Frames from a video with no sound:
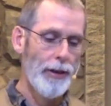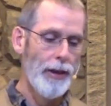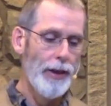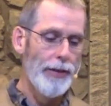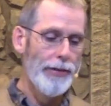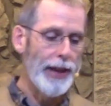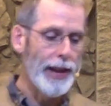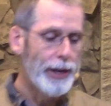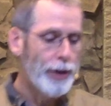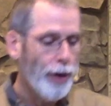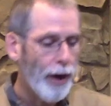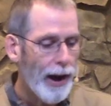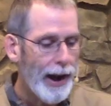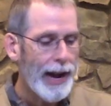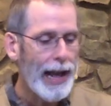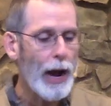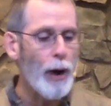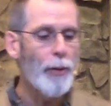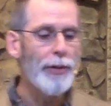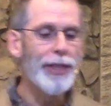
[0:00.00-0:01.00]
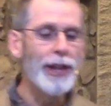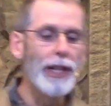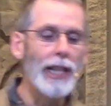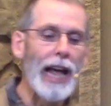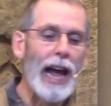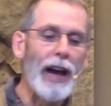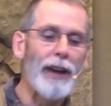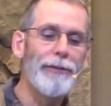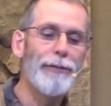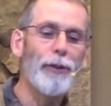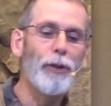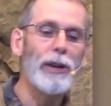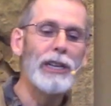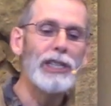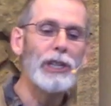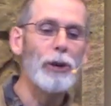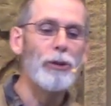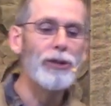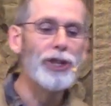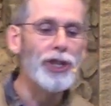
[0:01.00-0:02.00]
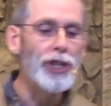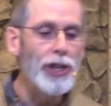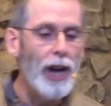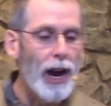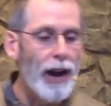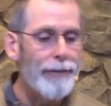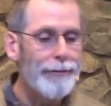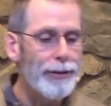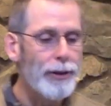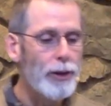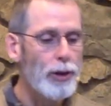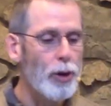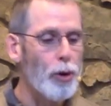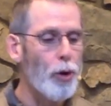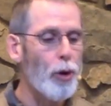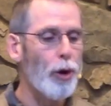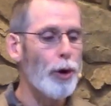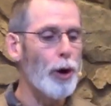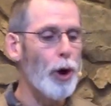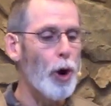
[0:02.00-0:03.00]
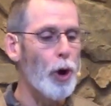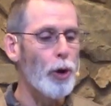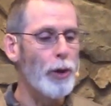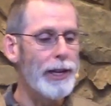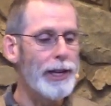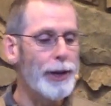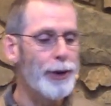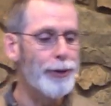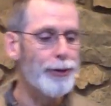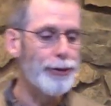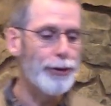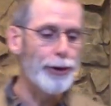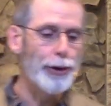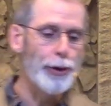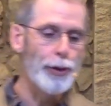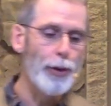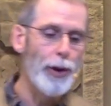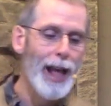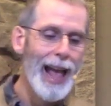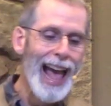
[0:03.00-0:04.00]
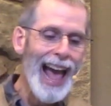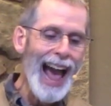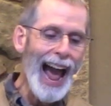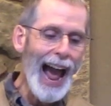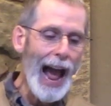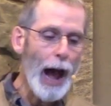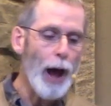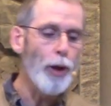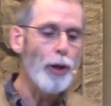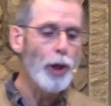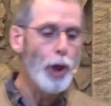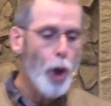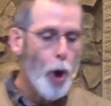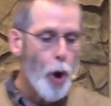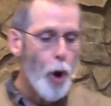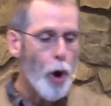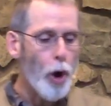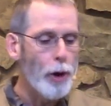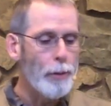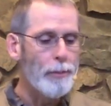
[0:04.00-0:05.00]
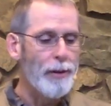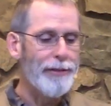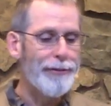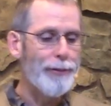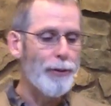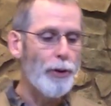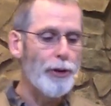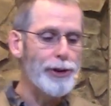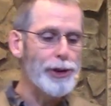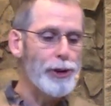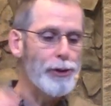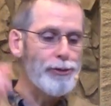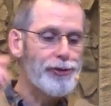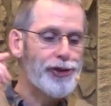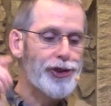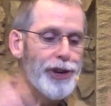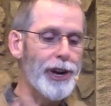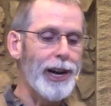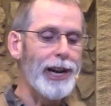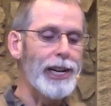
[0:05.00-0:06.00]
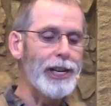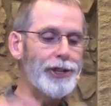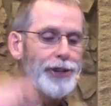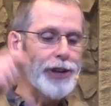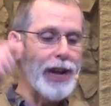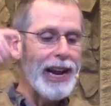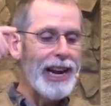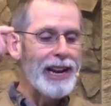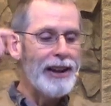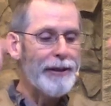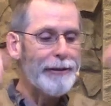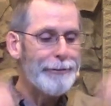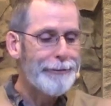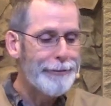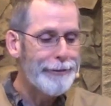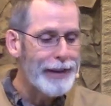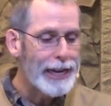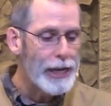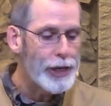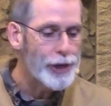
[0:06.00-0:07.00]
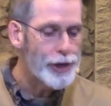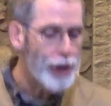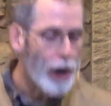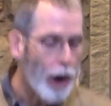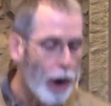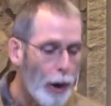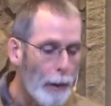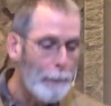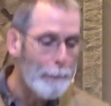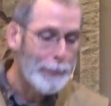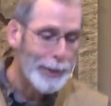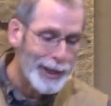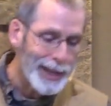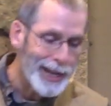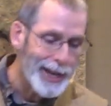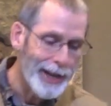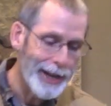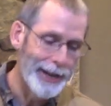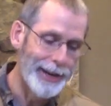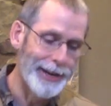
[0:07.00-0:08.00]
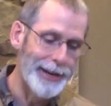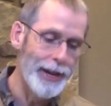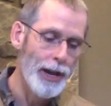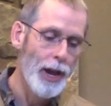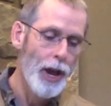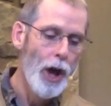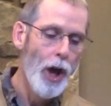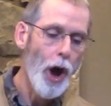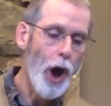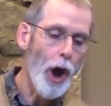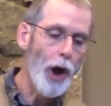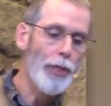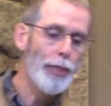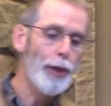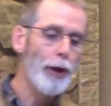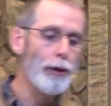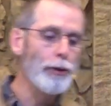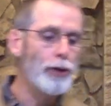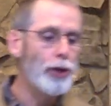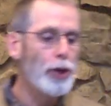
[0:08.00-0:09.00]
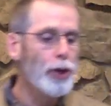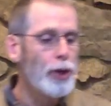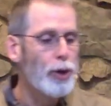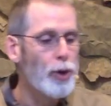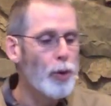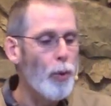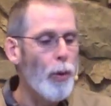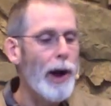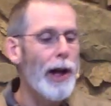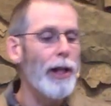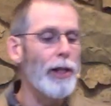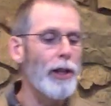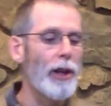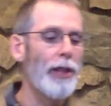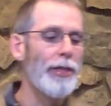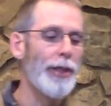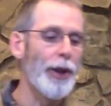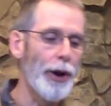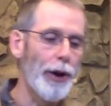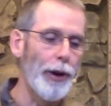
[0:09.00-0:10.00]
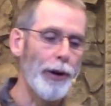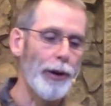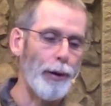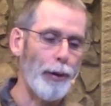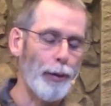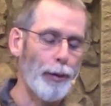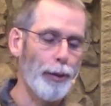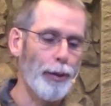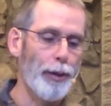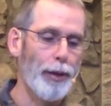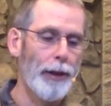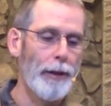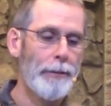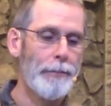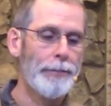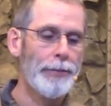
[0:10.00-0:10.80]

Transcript: They cried out with a loud voice, O sovereign Lord, holy and true, how long before you judge and avenge our blood on those who dwell on the earth?